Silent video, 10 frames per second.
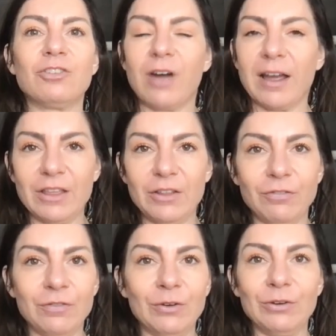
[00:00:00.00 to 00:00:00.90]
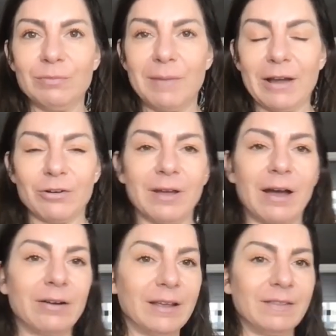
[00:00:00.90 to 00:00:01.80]
tracking their food, macro
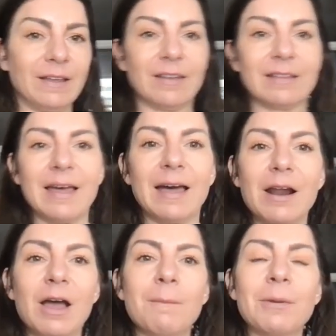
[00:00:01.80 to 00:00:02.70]
counting and things like that,